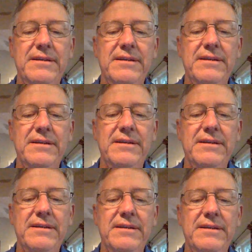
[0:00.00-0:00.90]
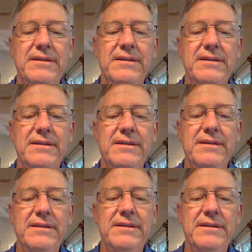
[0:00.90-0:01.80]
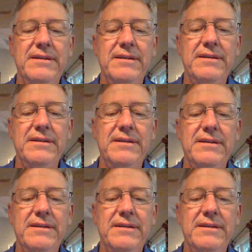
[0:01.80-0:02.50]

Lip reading: They may sort of peel off.